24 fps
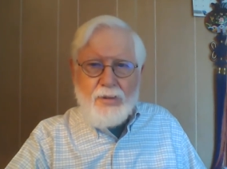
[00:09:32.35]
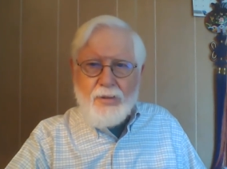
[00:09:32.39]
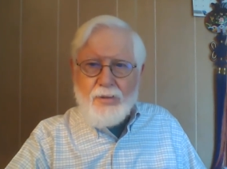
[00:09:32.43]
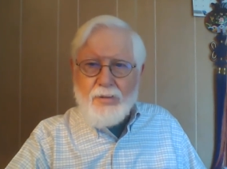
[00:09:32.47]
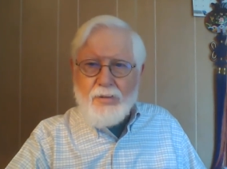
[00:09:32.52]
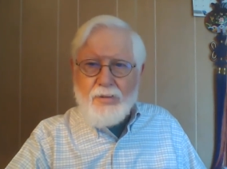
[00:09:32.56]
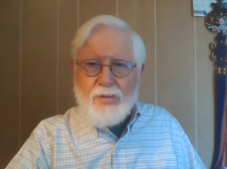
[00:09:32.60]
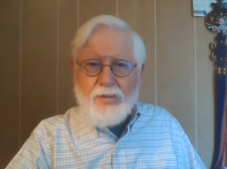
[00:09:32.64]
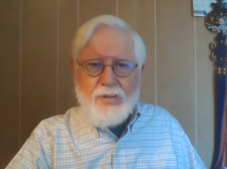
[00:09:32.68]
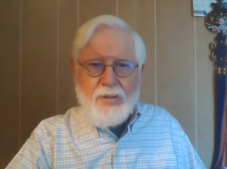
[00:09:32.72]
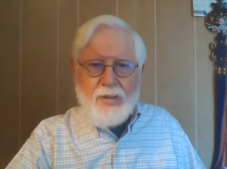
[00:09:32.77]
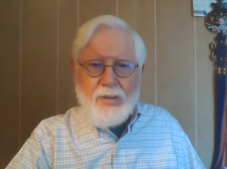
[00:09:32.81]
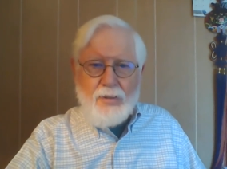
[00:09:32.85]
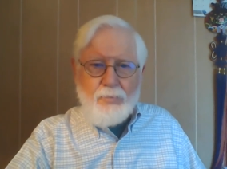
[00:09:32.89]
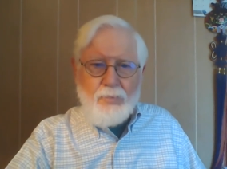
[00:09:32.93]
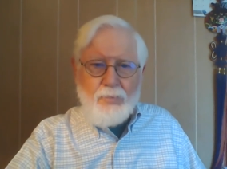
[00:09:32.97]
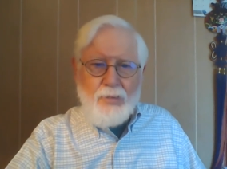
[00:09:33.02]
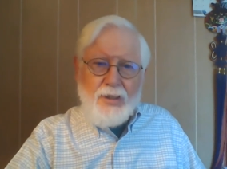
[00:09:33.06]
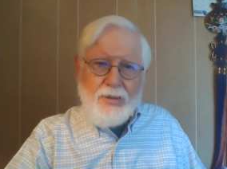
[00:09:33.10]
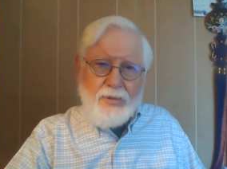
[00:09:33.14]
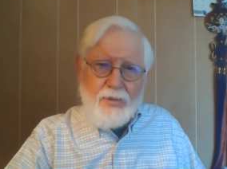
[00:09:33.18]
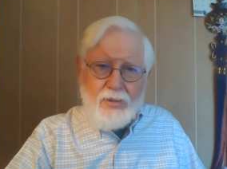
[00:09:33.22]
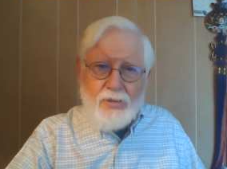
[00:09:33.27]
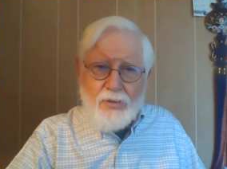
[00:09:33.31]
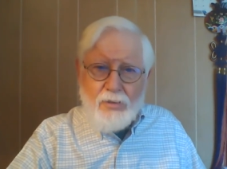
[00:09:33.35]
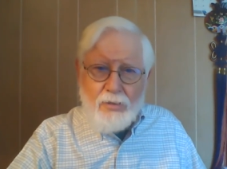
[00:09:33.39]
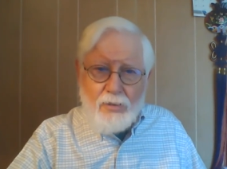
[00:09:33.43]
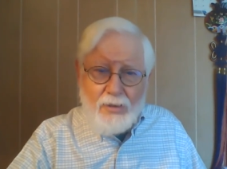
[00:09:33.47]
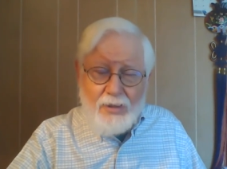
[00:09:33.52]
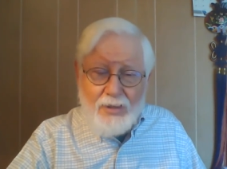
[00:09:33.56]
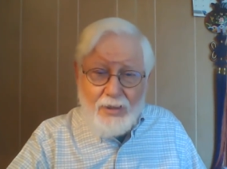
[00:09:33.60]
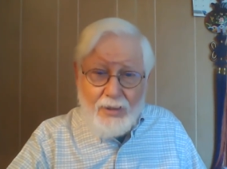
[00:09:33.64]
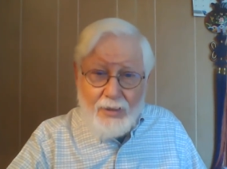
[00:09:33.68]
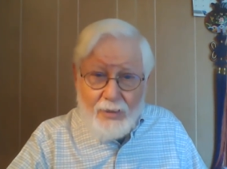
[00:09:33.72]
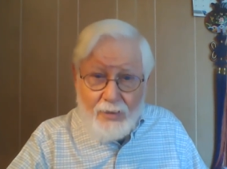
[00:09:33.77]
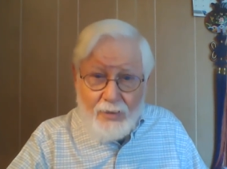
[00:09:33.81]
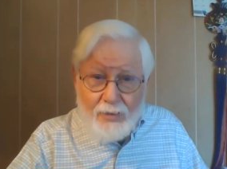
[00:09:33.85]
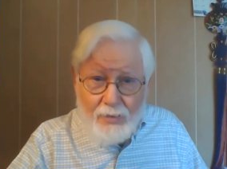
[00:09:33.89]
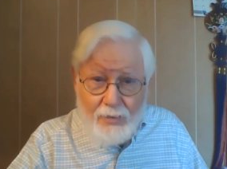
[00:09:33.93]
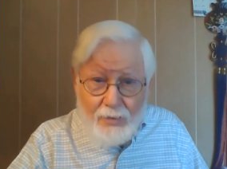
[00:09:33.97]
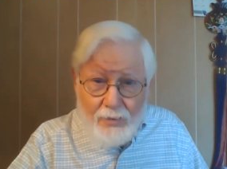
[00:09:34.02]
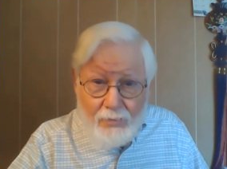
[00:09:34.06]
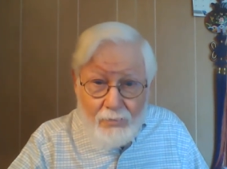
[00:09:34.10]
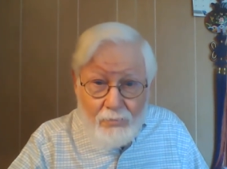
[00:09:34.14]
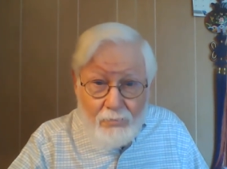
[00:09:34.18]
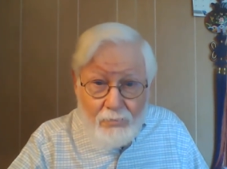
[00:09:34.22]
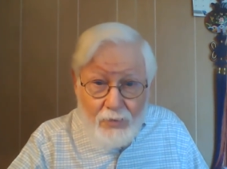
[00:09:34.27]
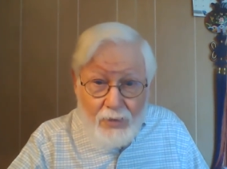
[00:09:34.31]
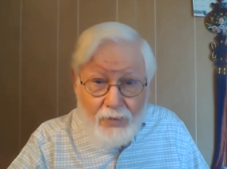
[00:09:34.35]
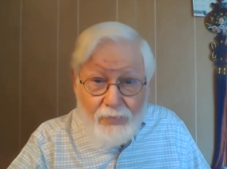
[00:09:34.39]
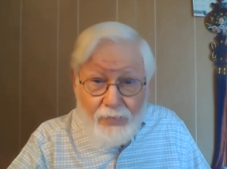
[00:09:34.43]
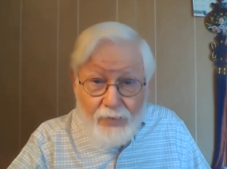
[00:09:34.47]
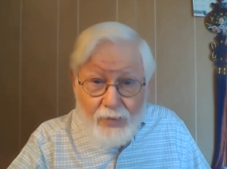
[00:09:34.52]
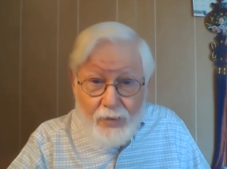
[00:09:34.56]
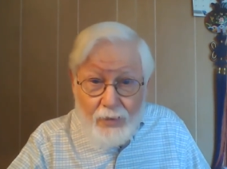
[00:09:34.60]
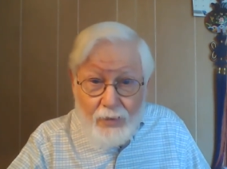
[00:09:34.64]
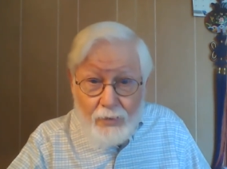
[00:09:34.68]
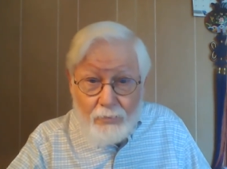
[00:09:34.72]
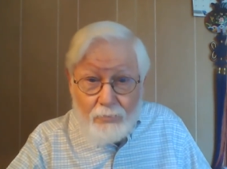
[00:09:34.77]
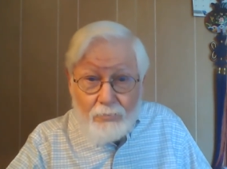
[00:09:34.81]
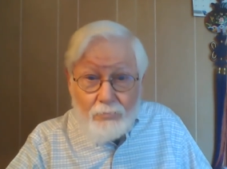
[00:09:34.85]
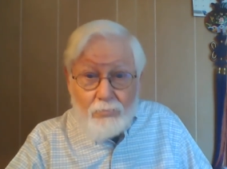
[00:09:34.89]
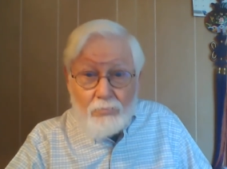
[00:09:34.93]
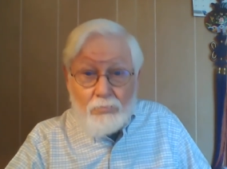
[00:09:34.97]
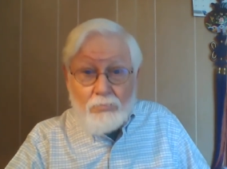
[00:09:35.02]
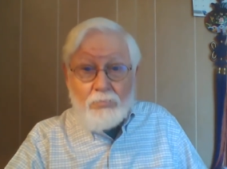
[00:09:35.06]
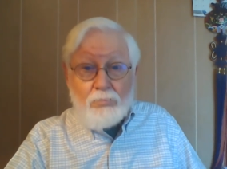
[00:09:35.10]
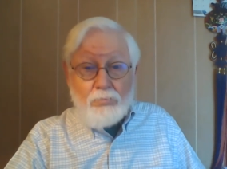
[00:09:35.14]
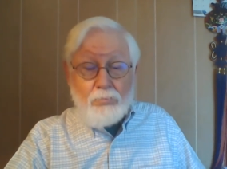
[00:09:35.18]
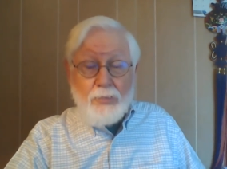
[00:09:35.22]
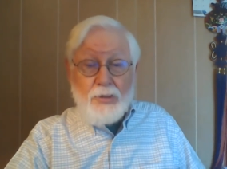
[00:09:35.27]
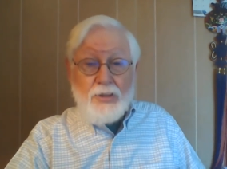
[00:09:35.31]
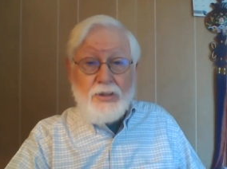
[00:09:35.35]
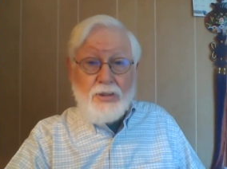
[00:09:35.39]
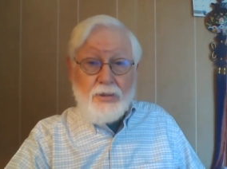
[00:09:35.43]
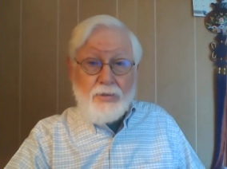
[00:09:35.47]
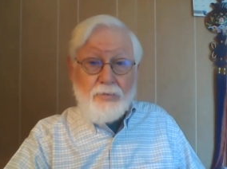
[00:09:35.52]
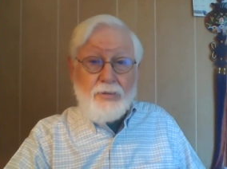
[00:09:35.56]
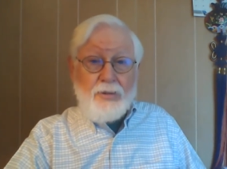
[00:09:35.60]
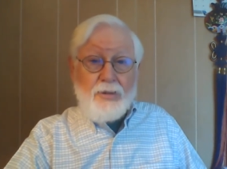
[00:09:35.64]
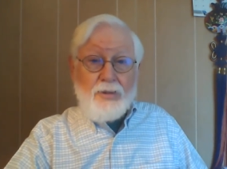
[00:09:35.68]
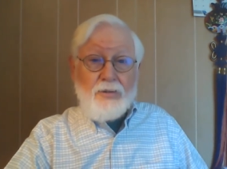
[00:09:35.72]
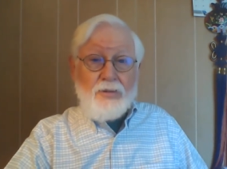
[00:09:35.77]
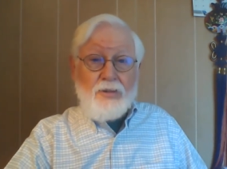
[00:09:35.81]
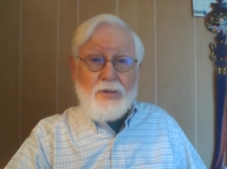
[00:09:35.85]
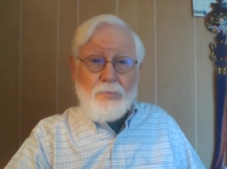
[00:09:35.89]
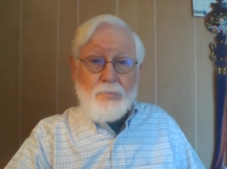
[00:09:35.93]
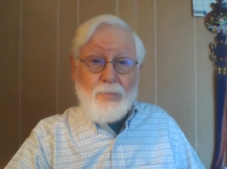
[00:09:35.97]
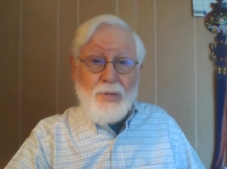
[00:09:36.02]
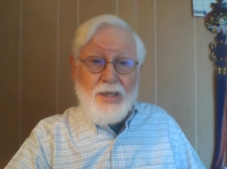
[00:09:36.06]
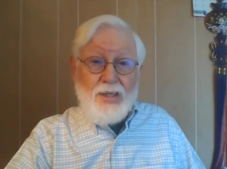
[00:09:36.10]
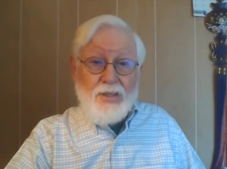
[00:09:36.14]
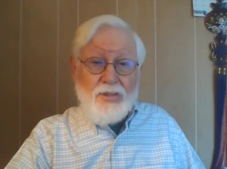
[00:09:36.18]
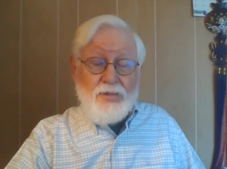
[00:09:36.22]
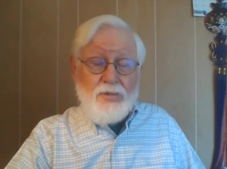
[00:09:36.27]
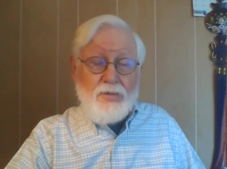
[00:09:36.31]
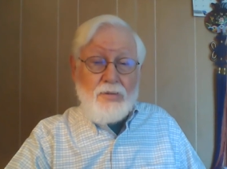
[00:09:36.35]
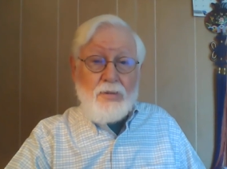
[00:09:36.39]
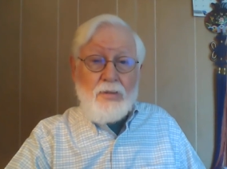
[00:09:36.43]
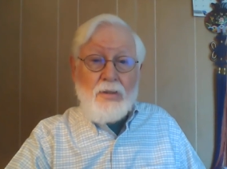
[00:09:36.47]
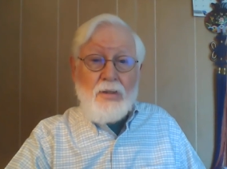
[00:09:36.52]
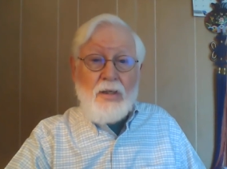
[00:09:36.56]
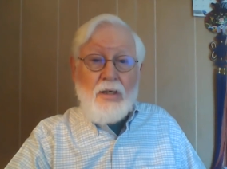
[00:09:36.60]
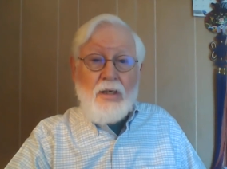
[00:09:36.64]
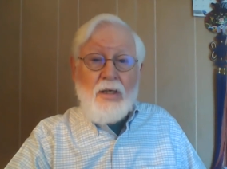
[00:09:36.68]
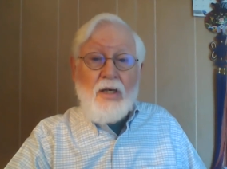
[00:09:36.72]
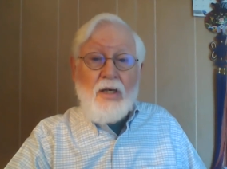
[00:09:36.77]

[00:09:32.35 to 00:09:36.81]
You're saying, man, this looks like difficult material to master.